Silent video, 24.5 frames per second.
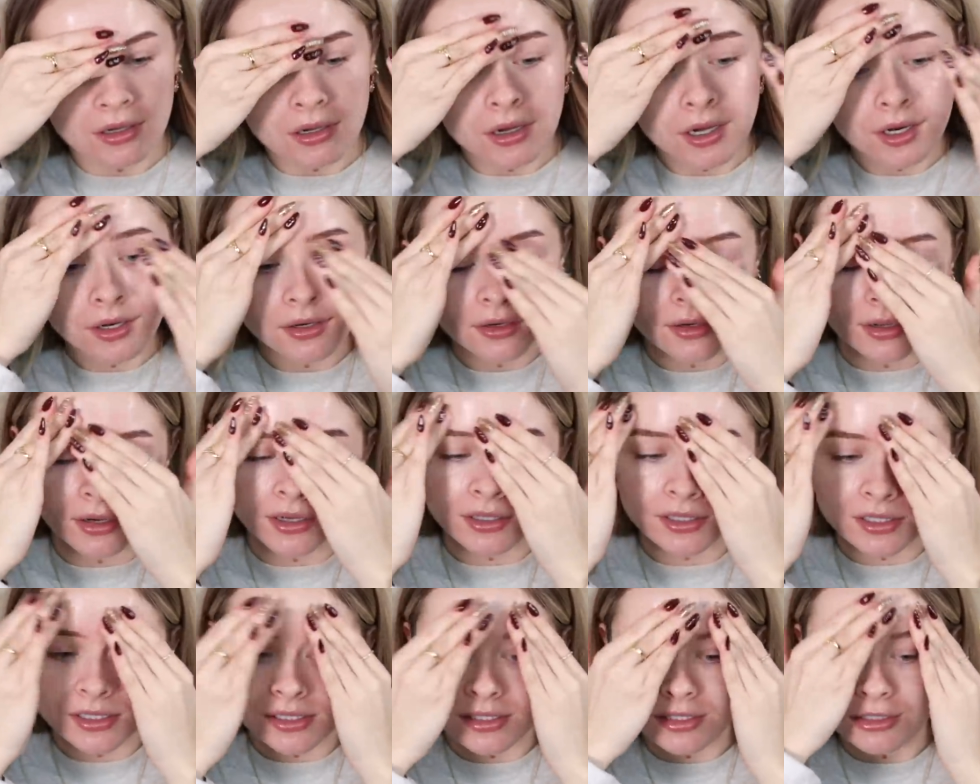I don't know,
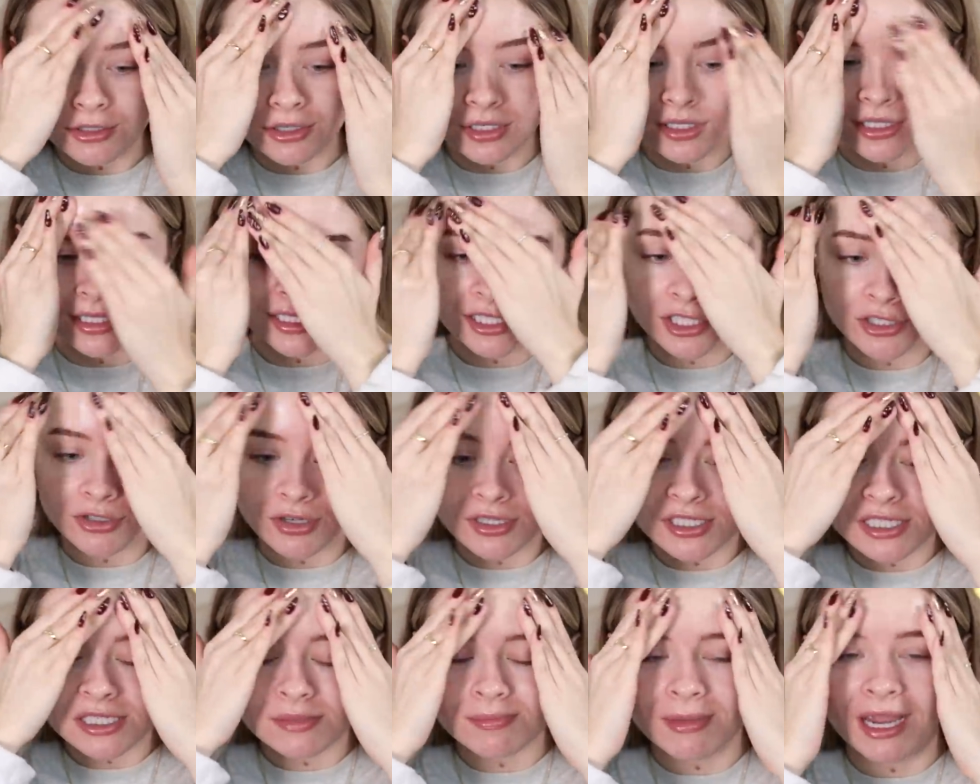it just it
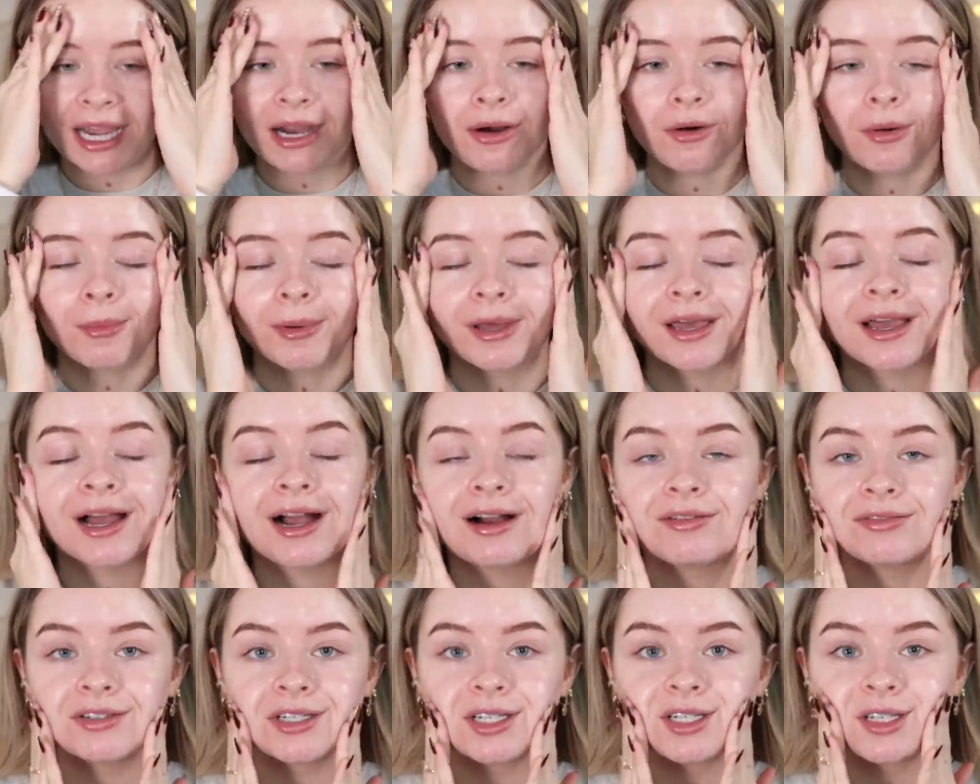stresses me out a bit
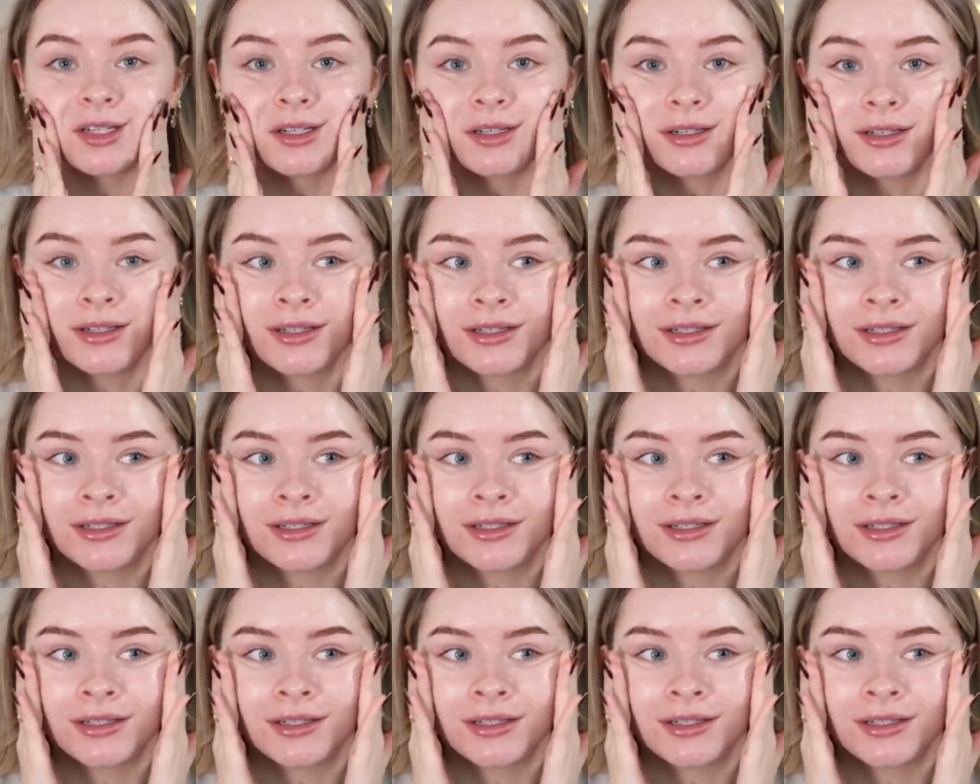having